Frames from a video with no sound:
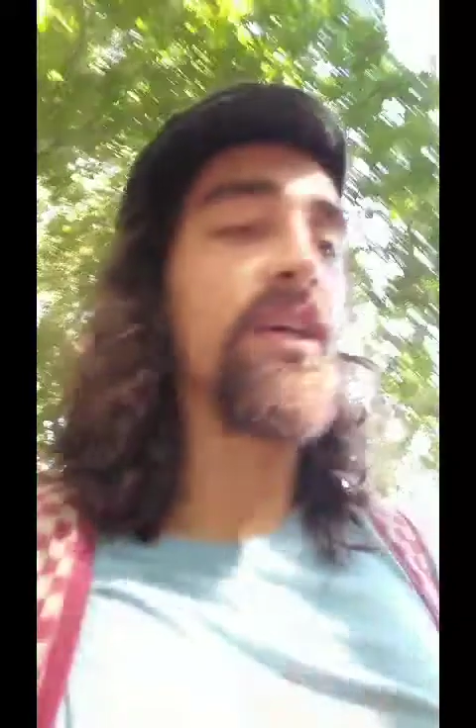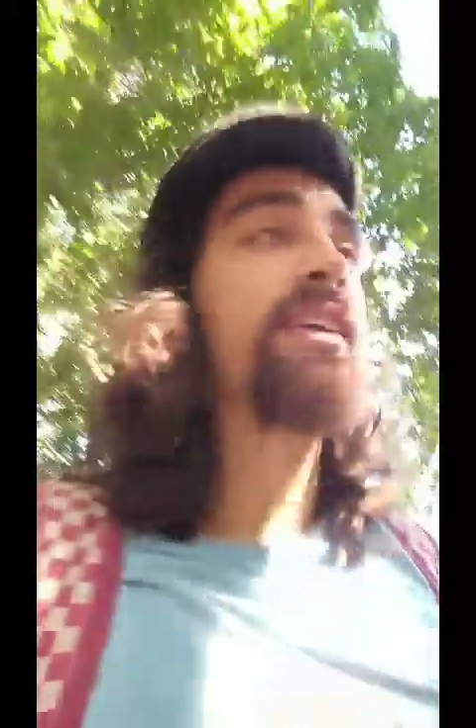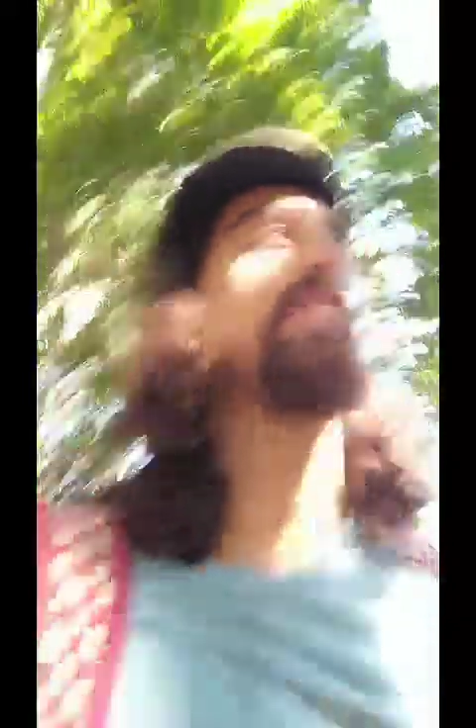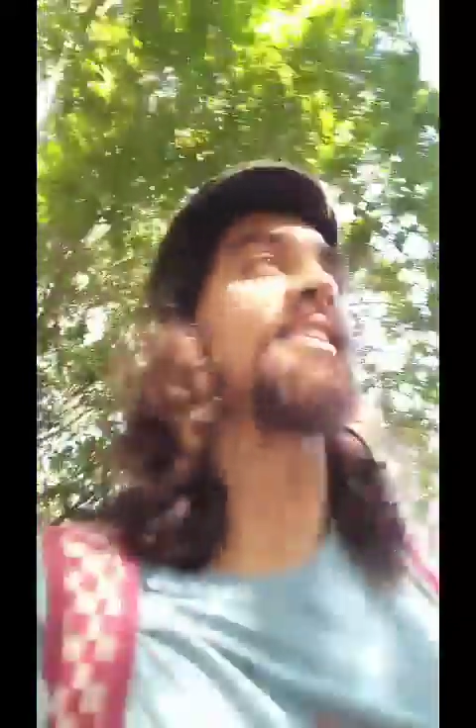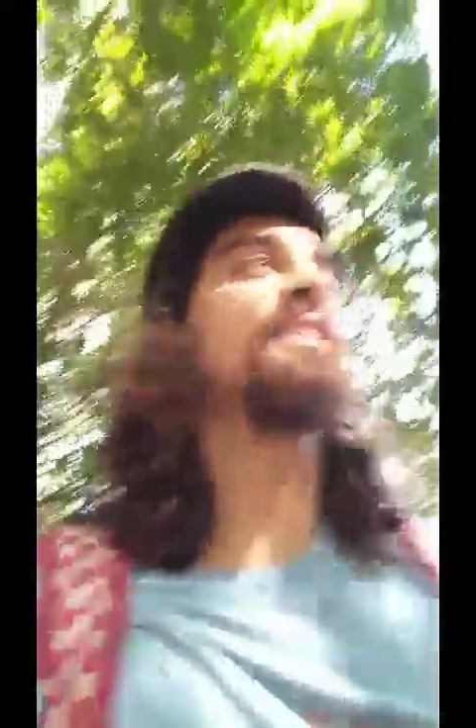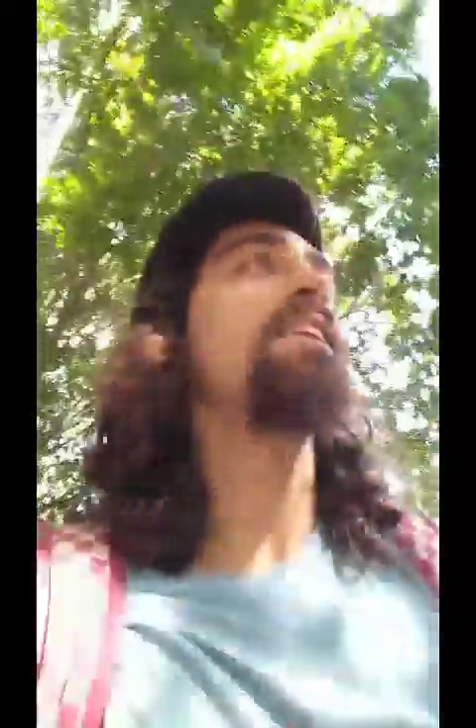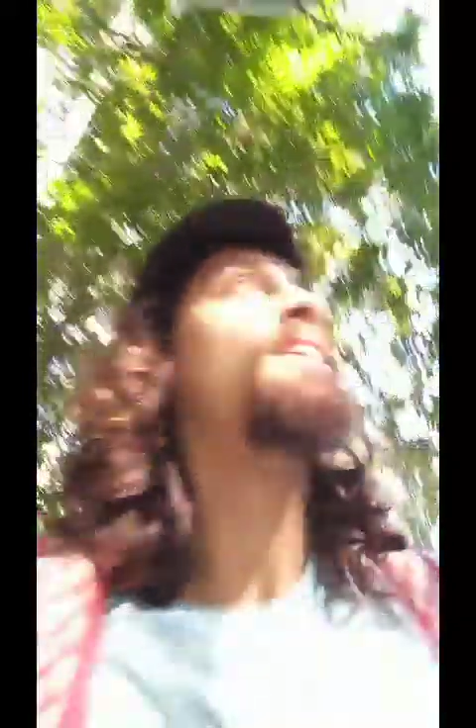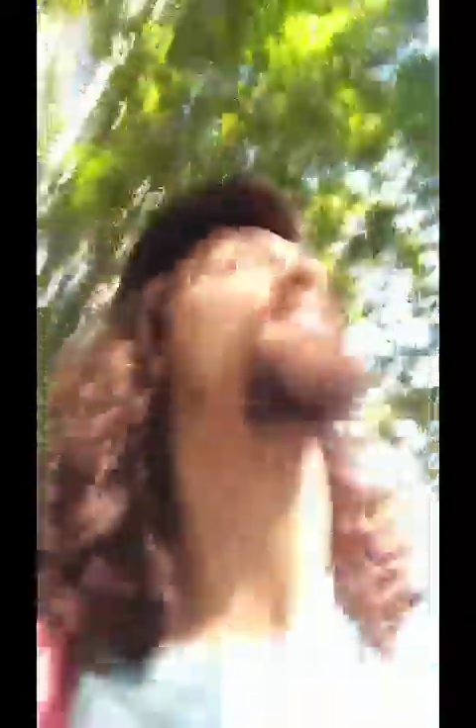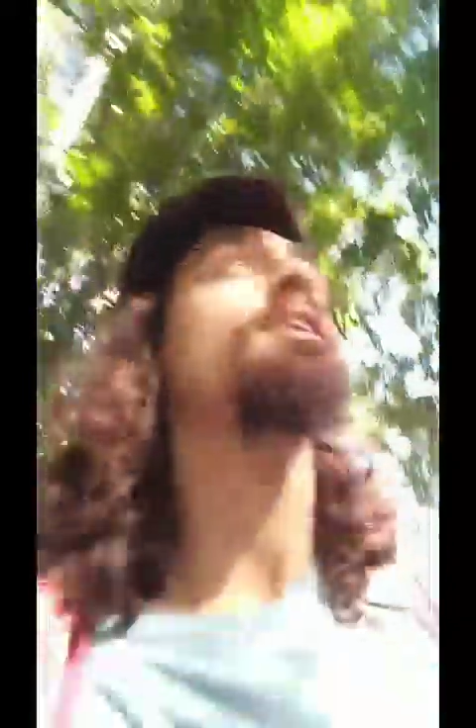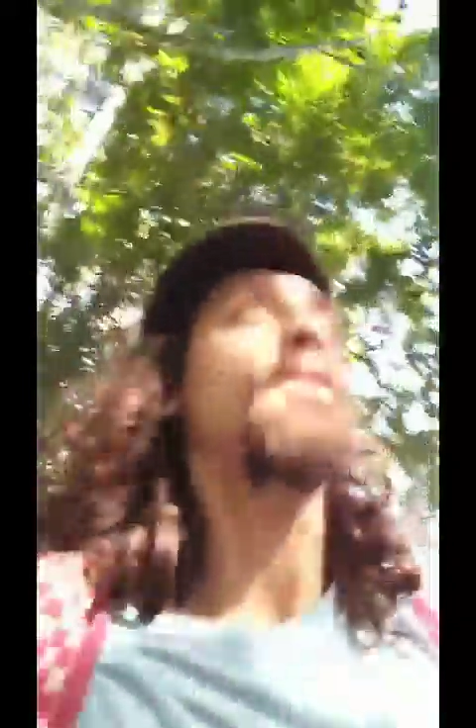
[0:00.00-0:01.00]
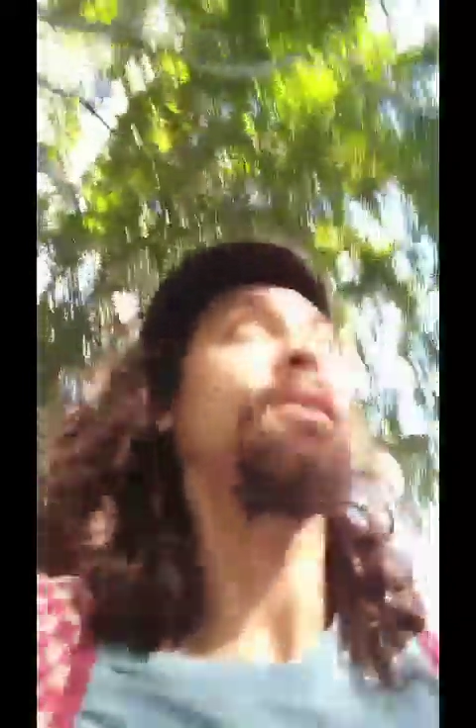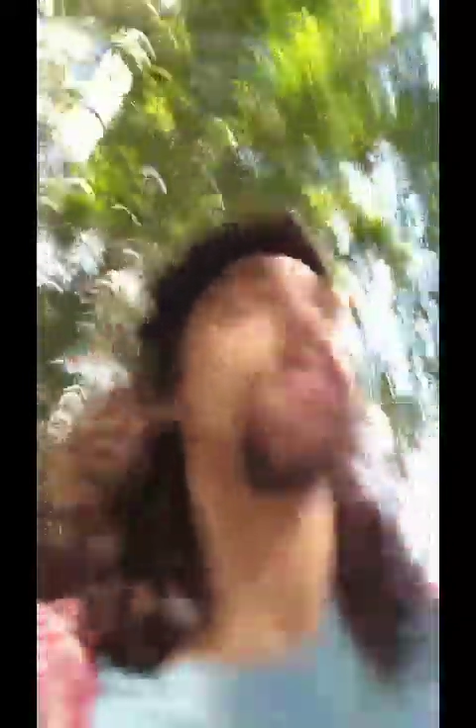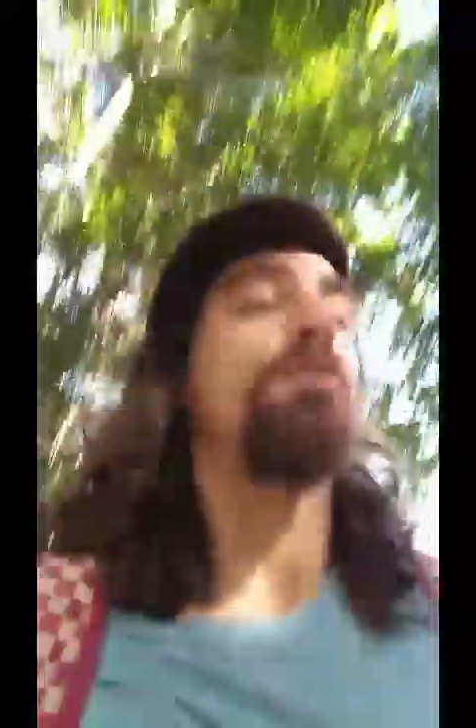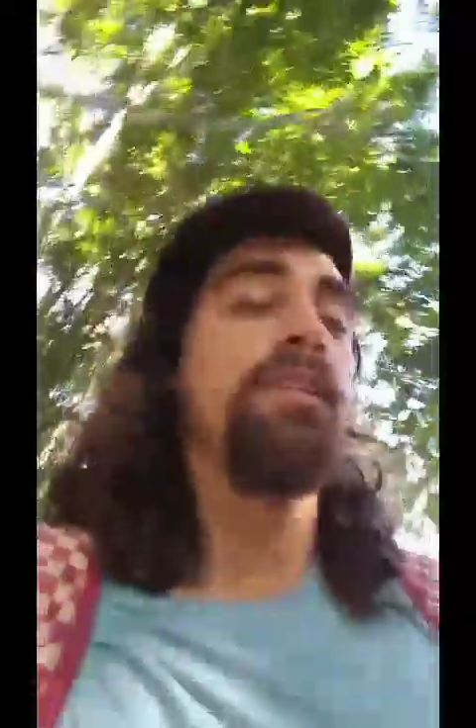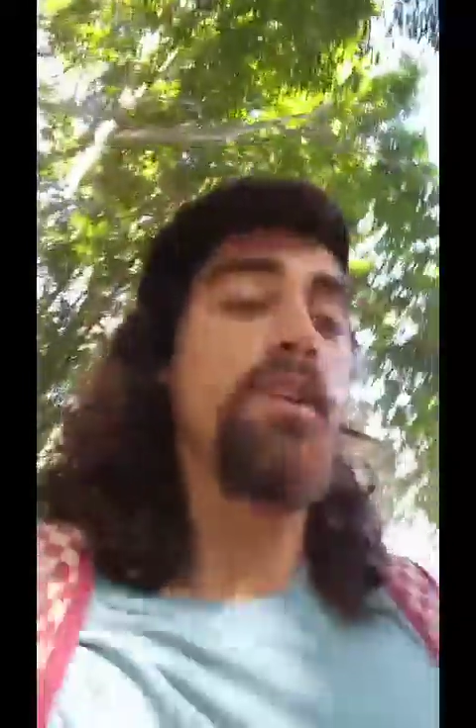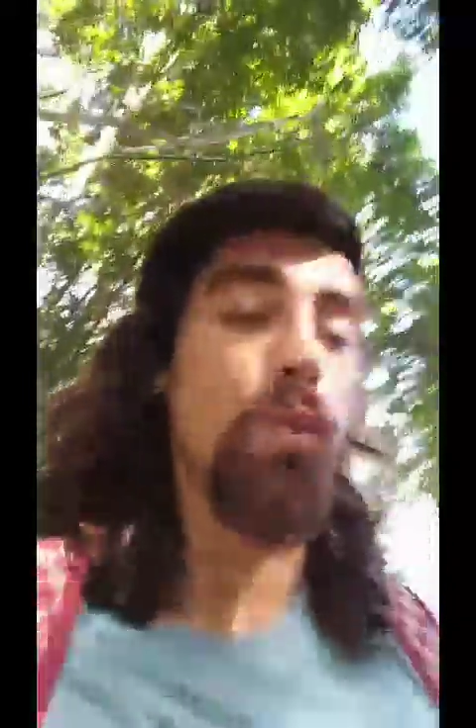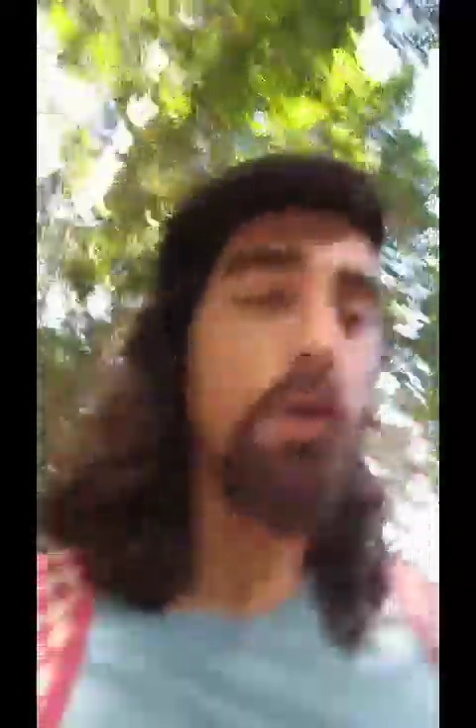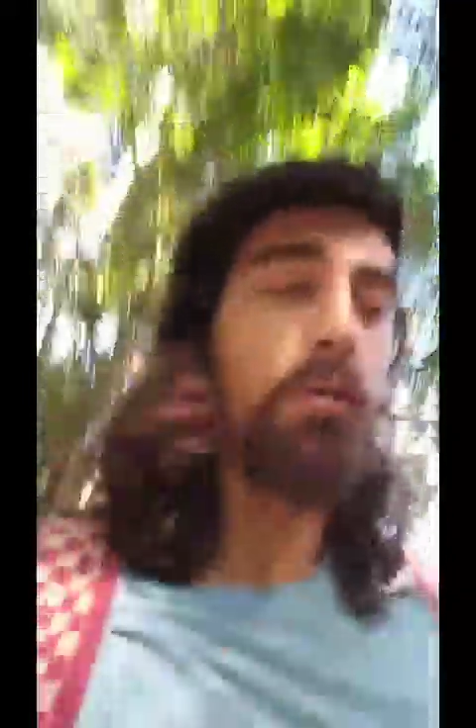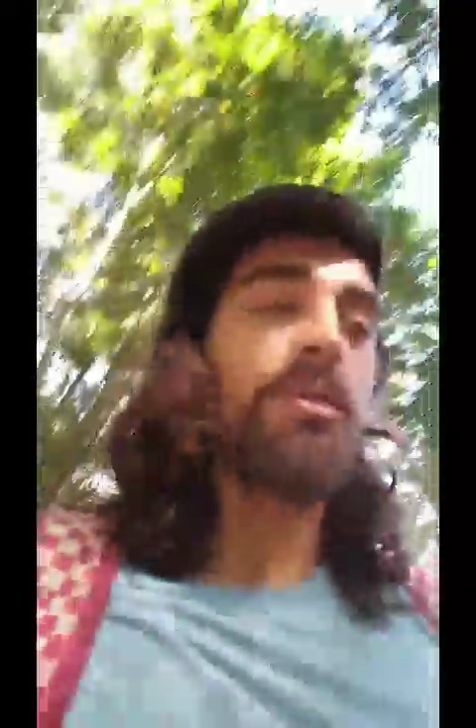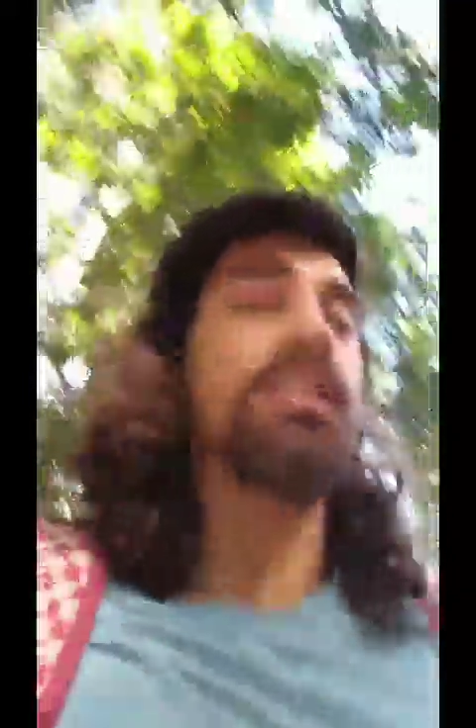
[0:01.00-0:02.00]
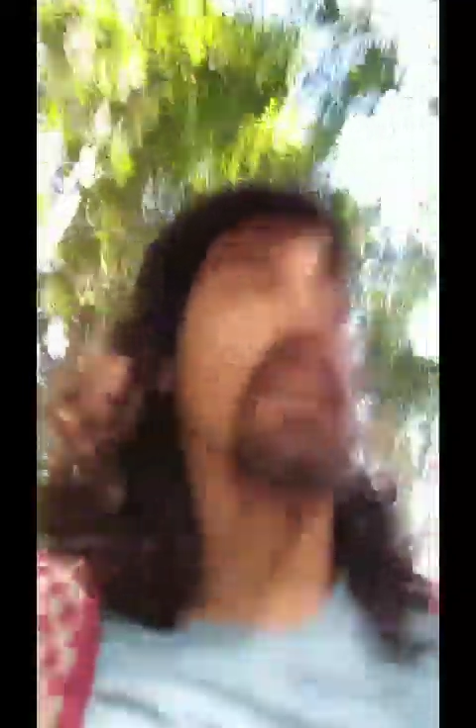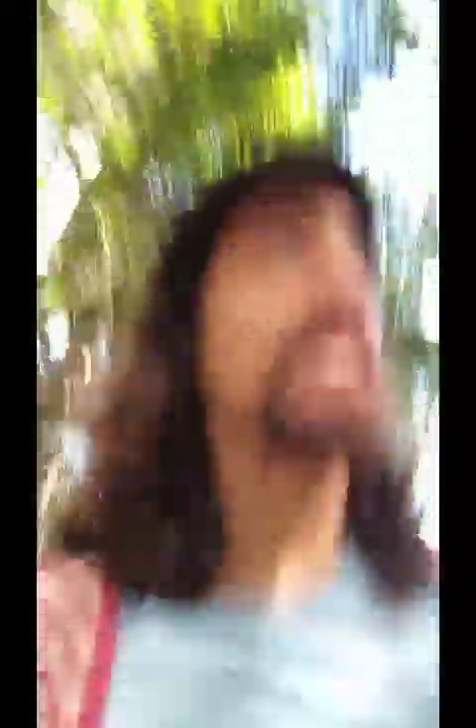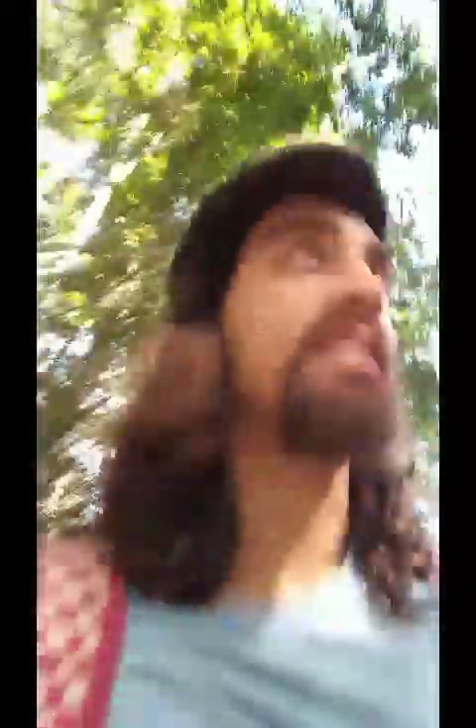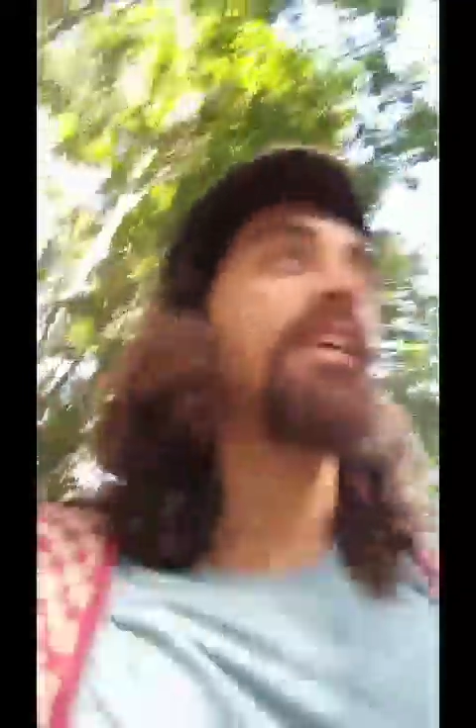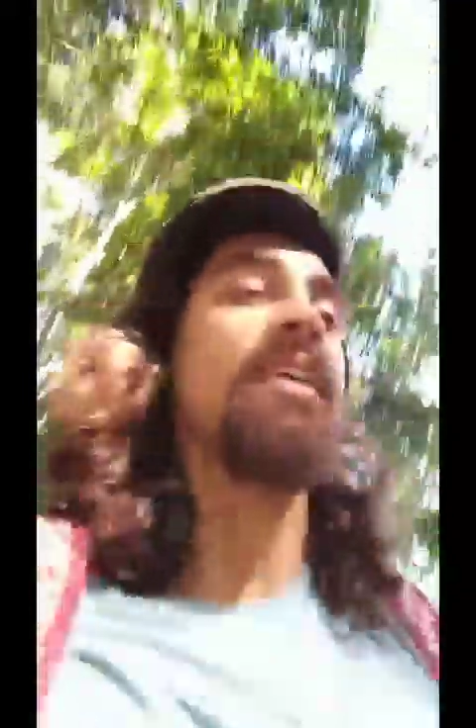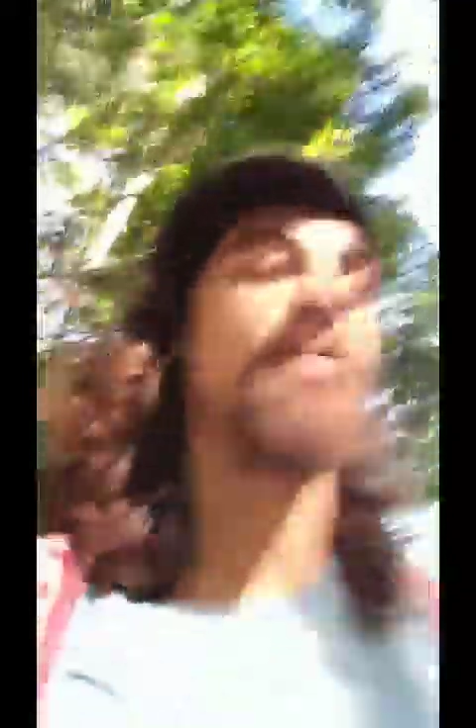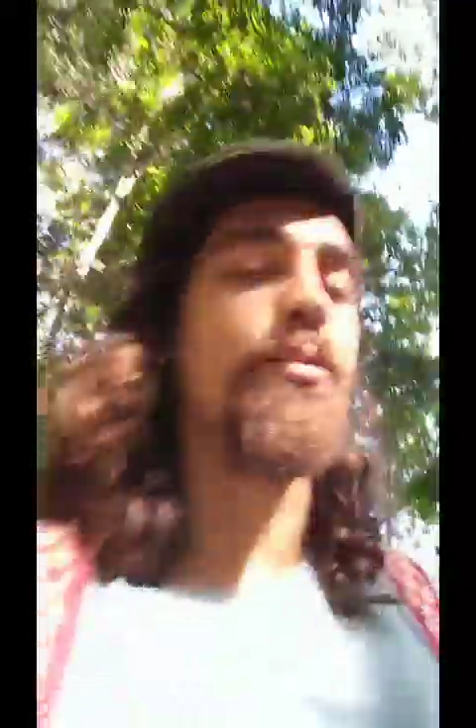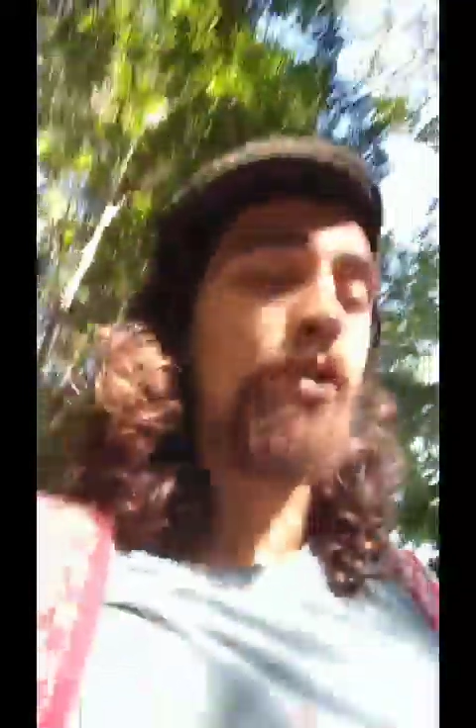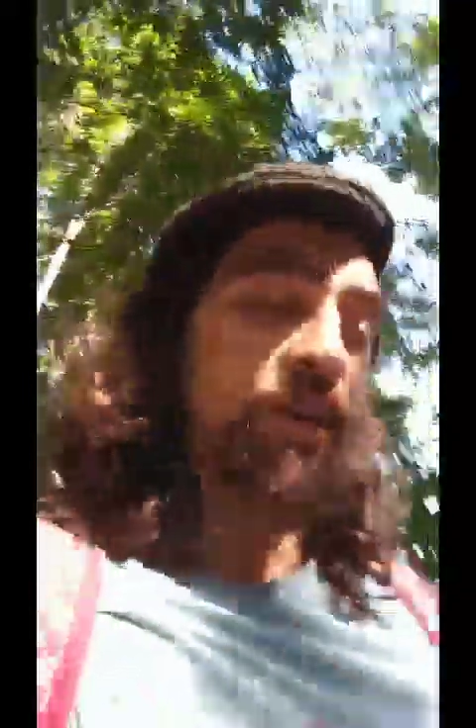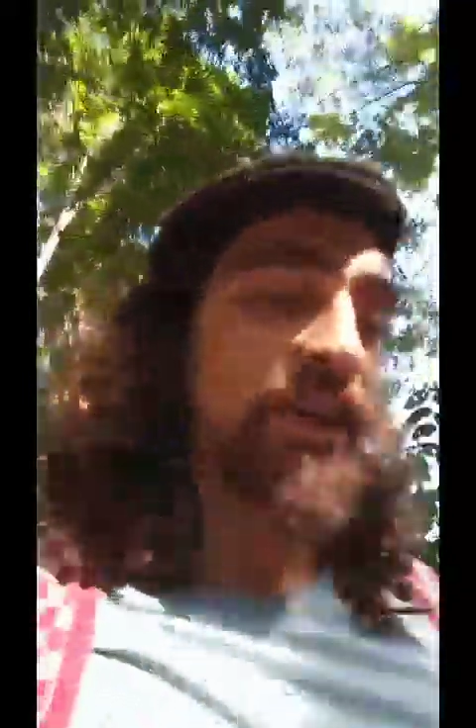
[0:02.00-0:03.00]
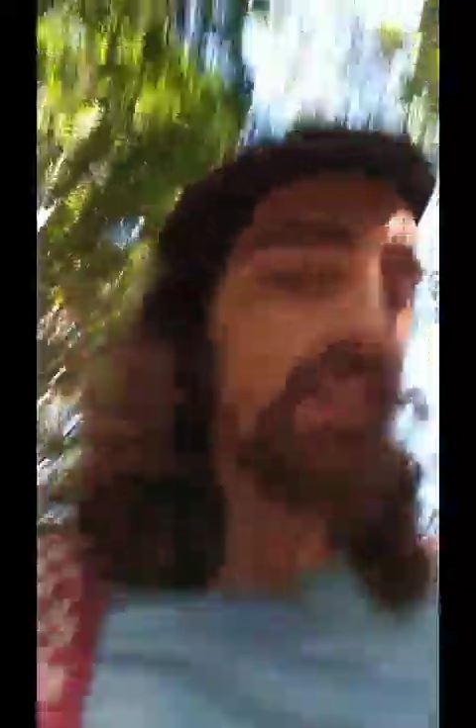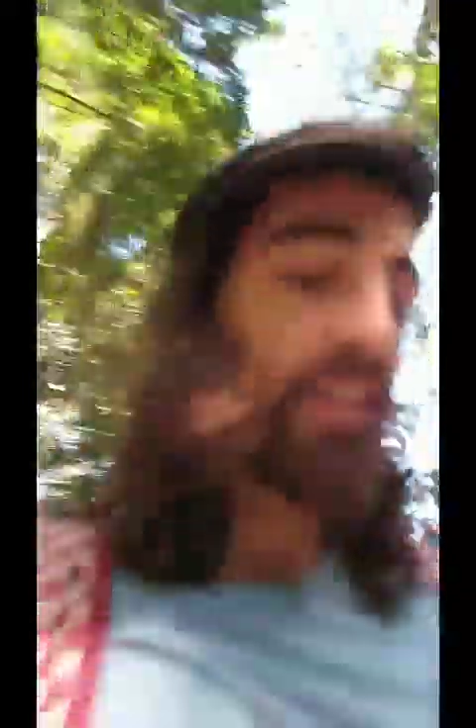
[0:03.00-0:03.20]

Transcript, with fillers: It's a really warm, sunny Saturday morning